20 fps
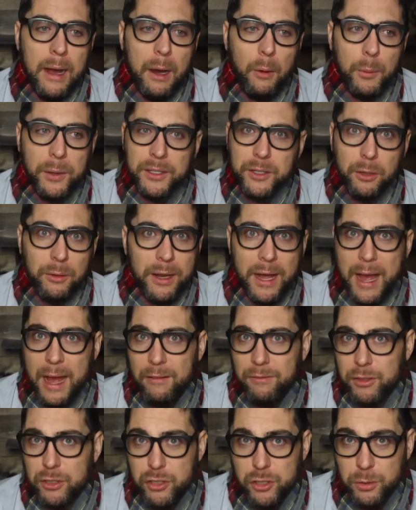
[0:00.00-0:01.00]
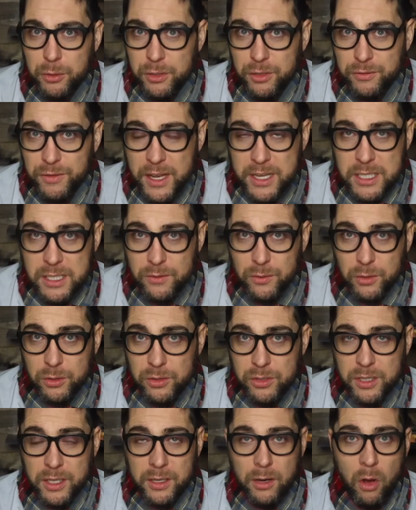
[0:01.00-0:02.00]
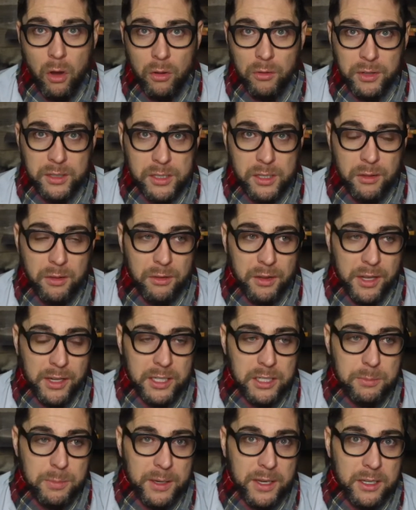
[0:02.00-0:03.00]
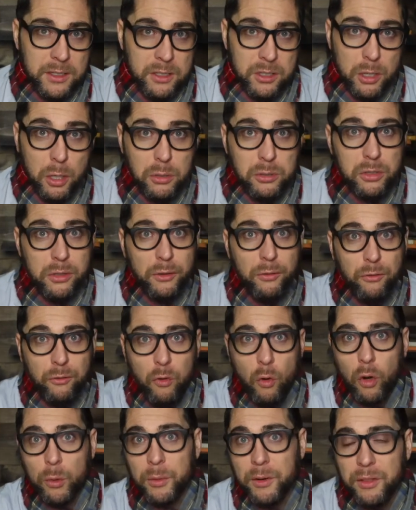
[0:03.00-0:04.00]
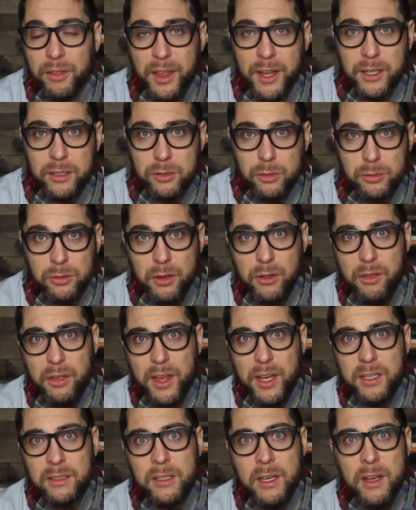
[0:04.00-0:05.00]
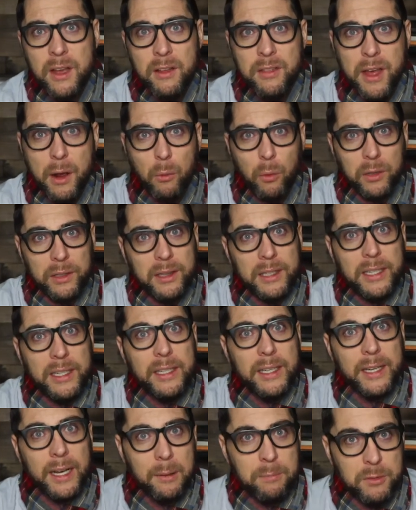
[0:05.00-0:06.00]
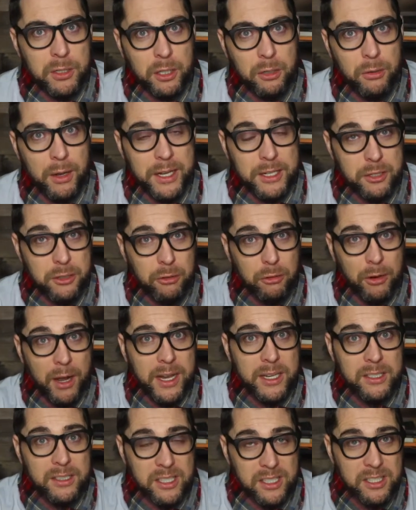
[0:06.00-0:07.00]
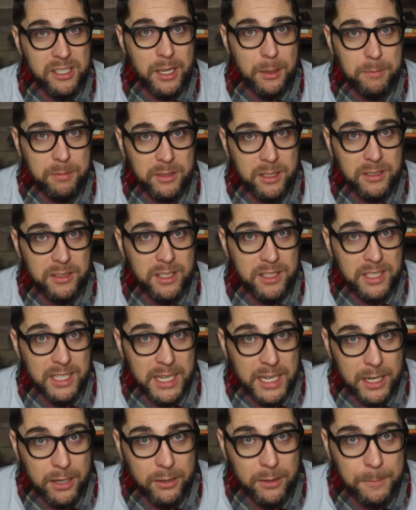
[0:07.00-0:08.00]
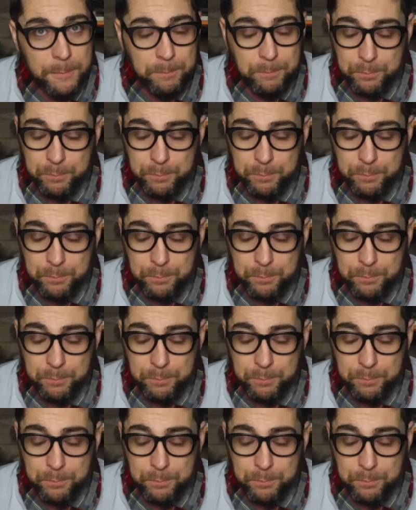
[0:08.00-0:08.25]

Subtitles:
We don't have the Jewish festivals and all these other things because those are the former things. Those are the things that were leading up to Christ. Christ, the substance, is here.